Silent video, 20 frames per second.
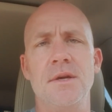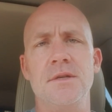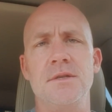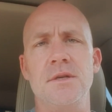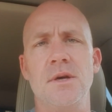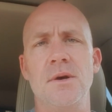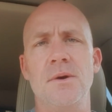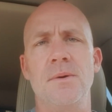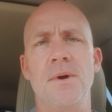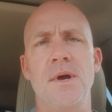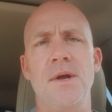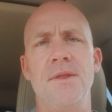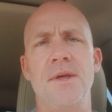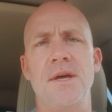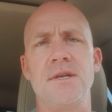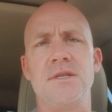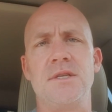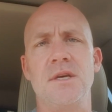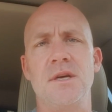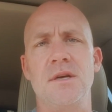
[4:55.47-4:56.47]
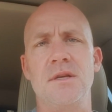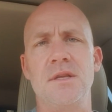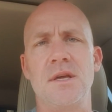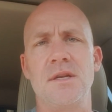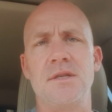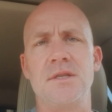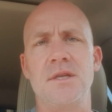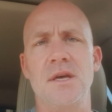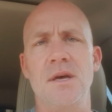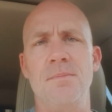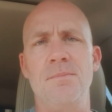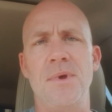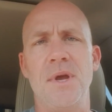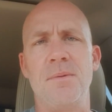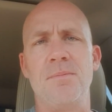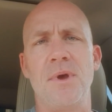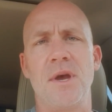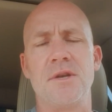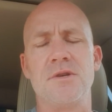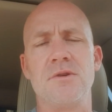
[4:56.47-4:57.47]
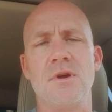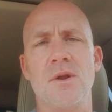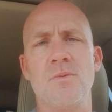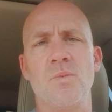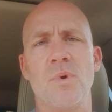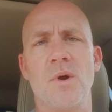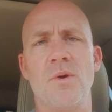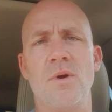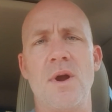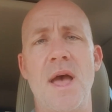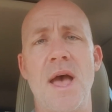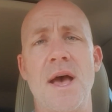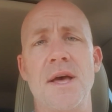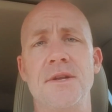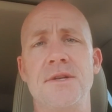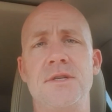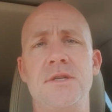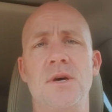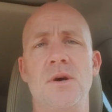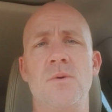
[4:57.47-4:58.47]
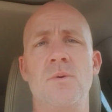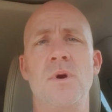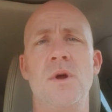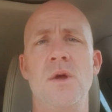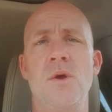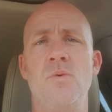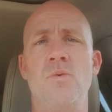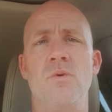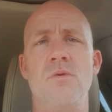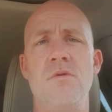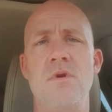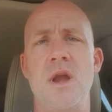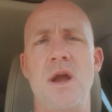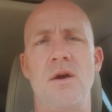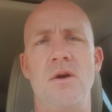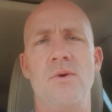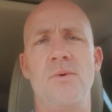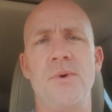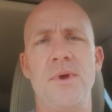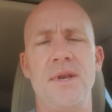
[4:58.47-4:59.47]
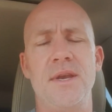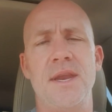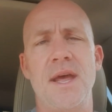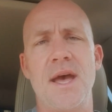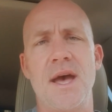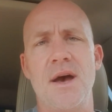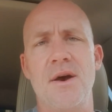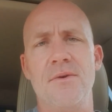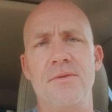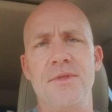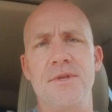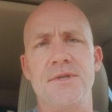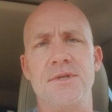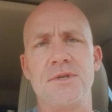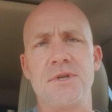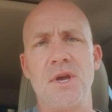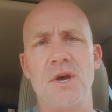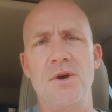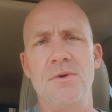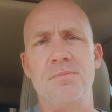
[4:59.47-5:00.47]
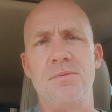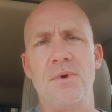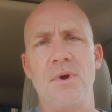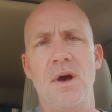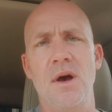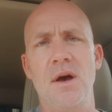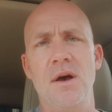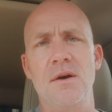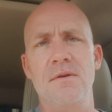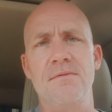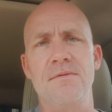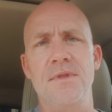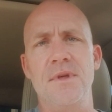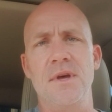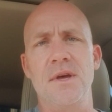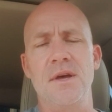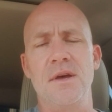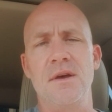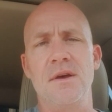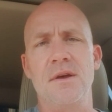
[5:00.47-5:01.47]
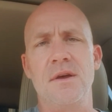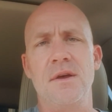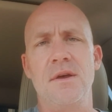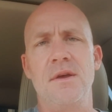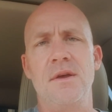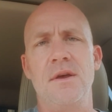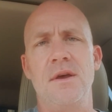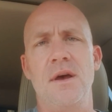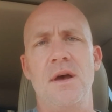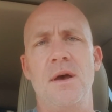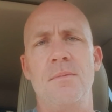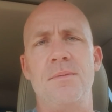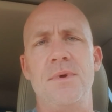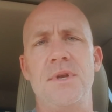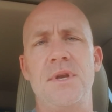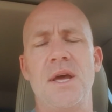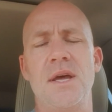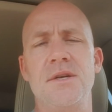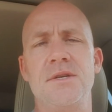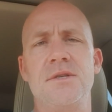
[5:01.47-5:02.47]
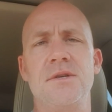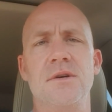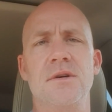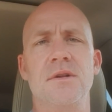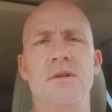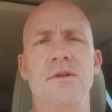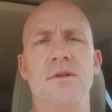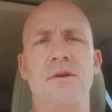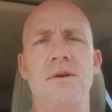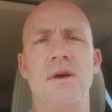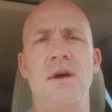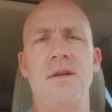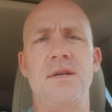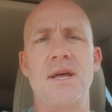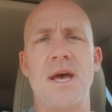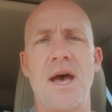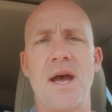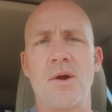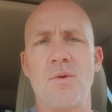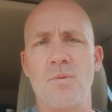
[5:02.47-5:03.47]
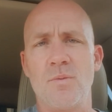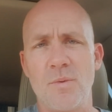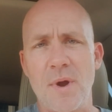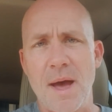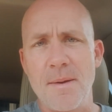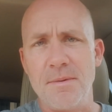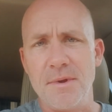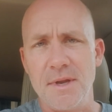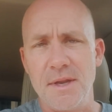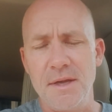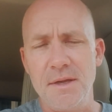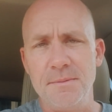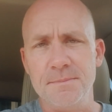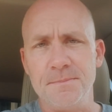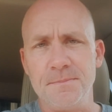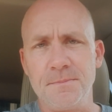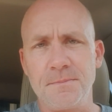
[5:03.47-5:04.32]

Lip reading: So that's the big picture on where we're at. So we're narrowing down the scope of the potential attack rapidly,